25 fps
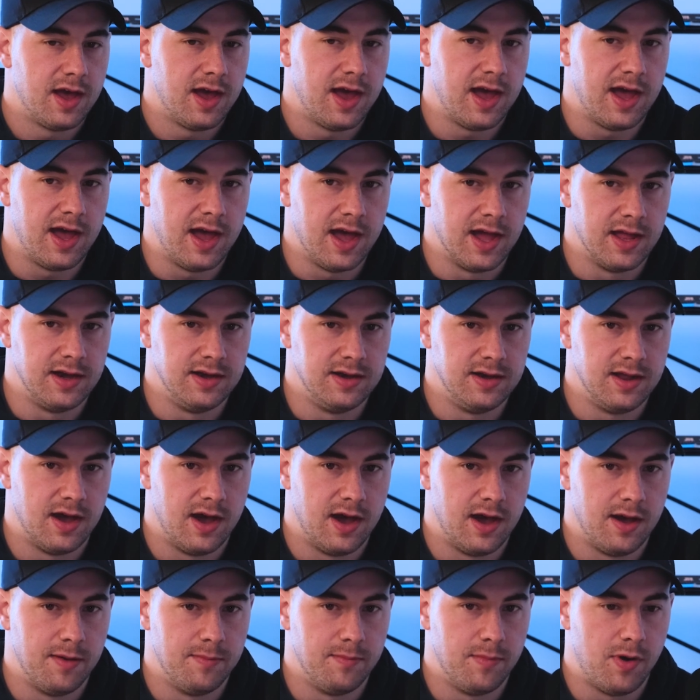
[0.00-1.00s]
And
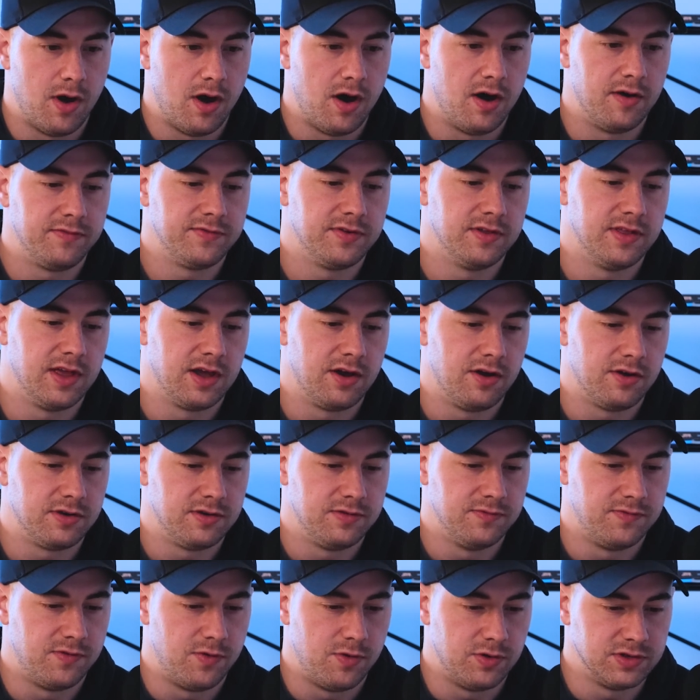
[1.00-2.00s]
after they
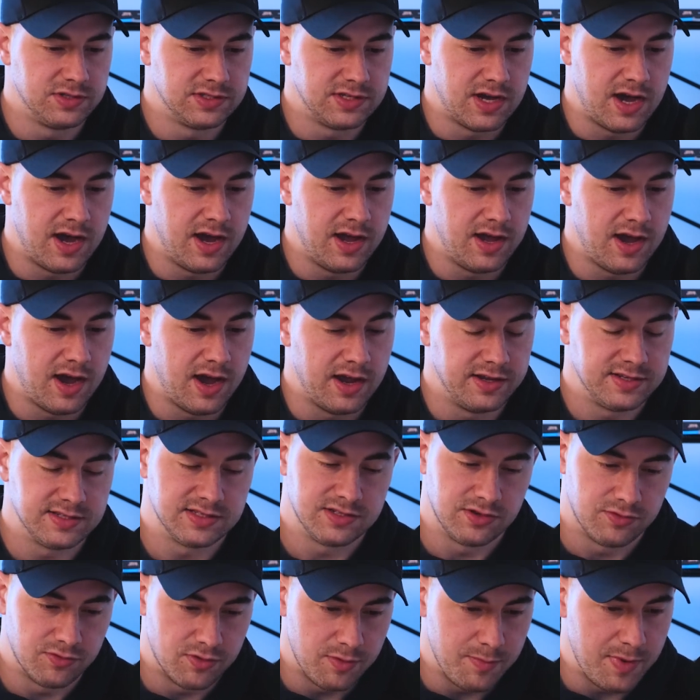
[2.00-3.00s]
got divorced, I
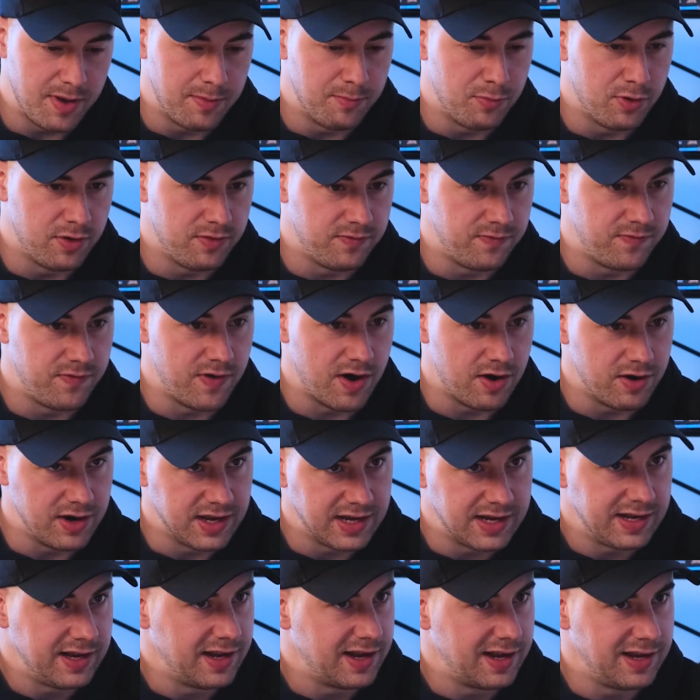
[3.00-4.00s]
still remember it
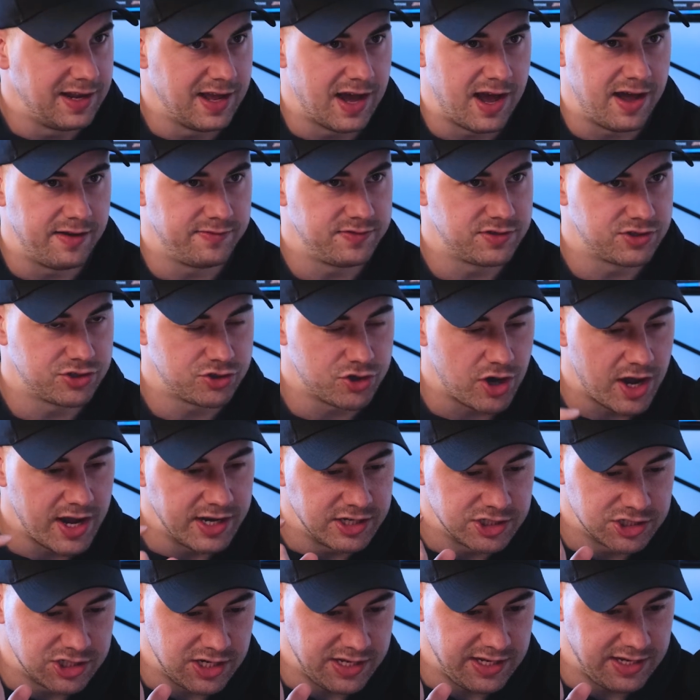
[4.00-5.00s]
very clearly. I have
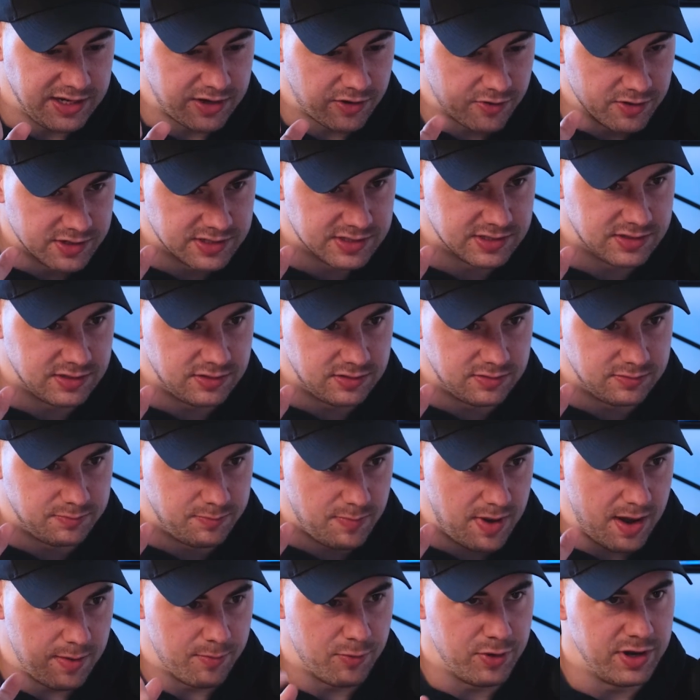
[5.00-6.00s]
strangely
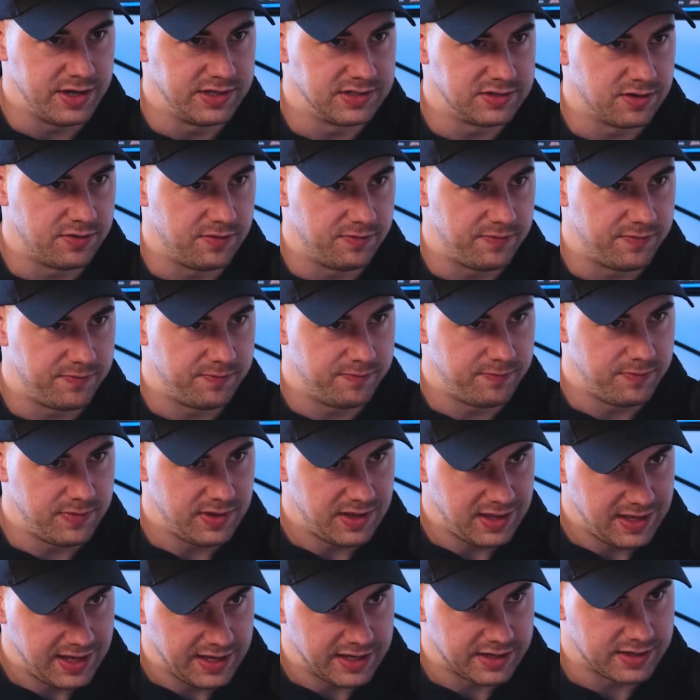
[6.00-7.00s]
crystal memories of
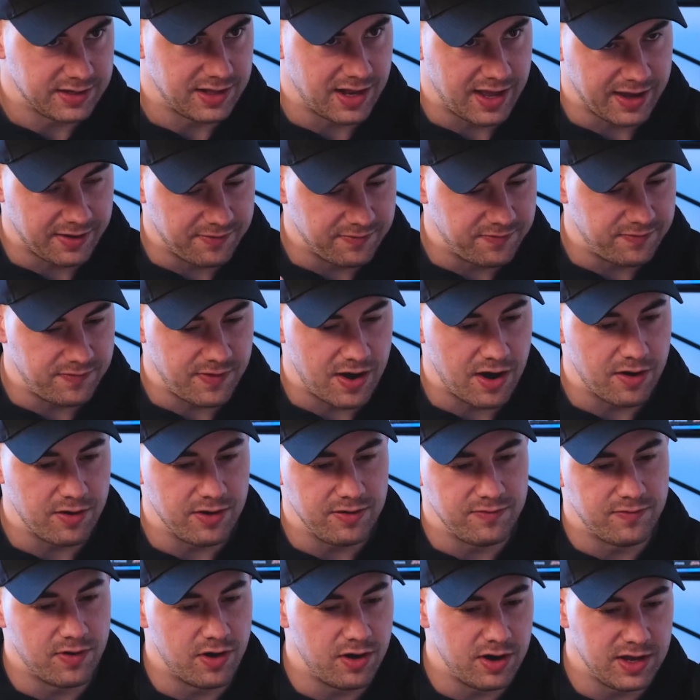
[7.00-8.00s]
it, like
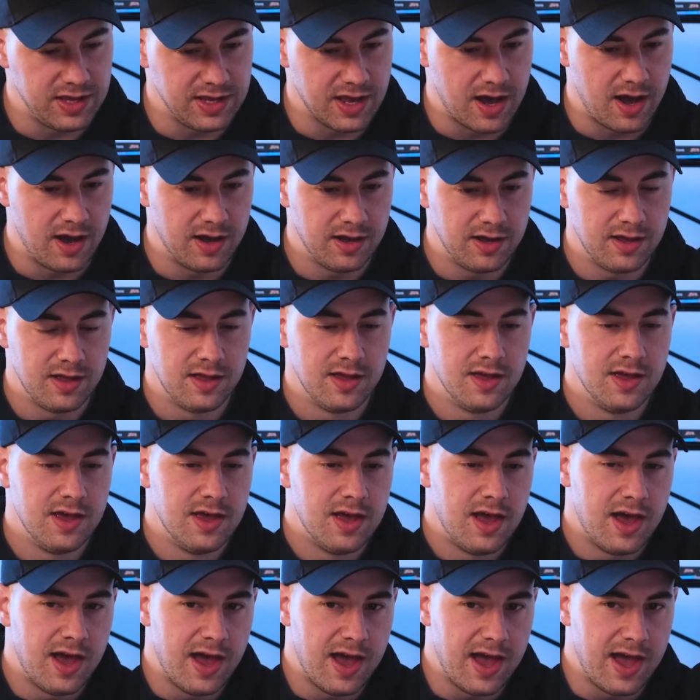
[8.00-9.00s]
very, very young.
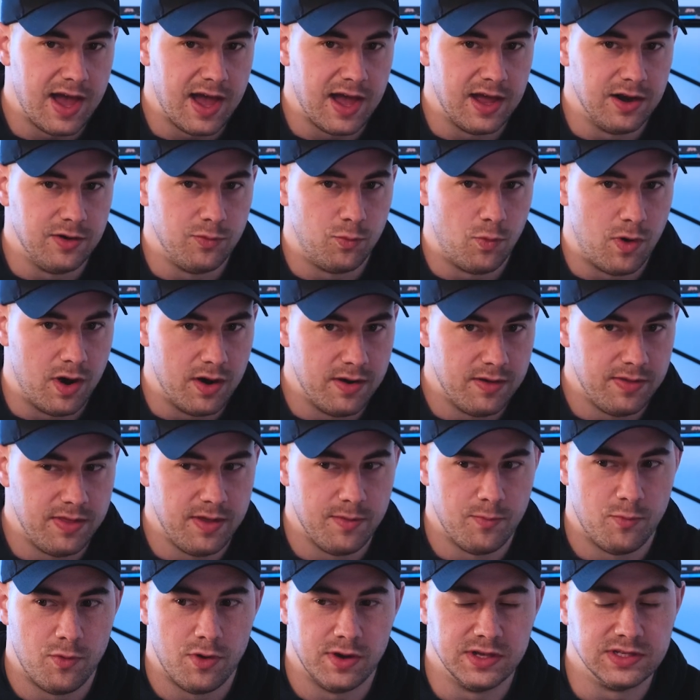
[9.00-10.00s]
And one of
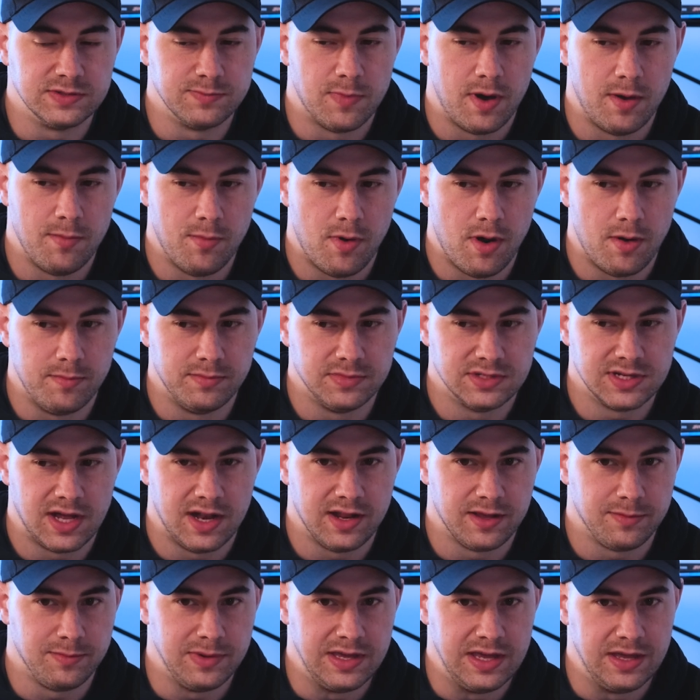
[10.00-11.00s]
them was my mom
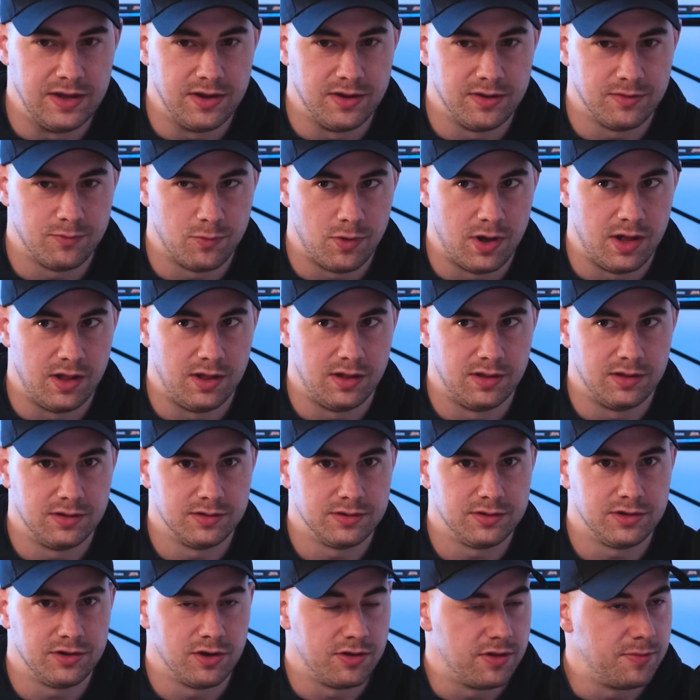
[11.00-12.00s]
telling me,
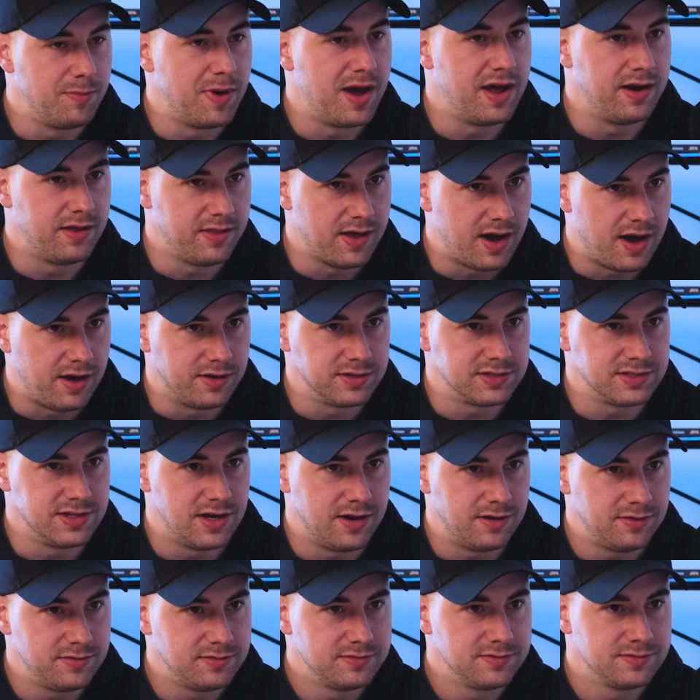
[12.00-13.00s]
well, you're the man of the house
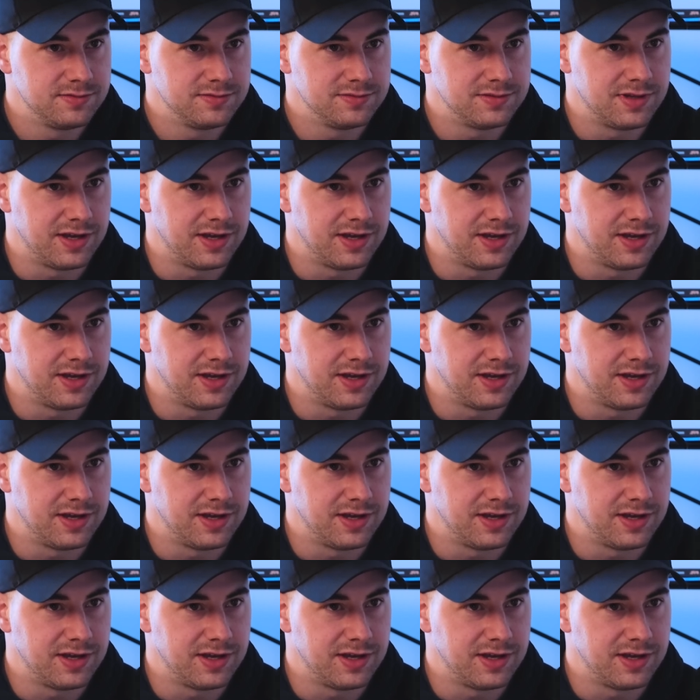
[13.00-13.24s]
now.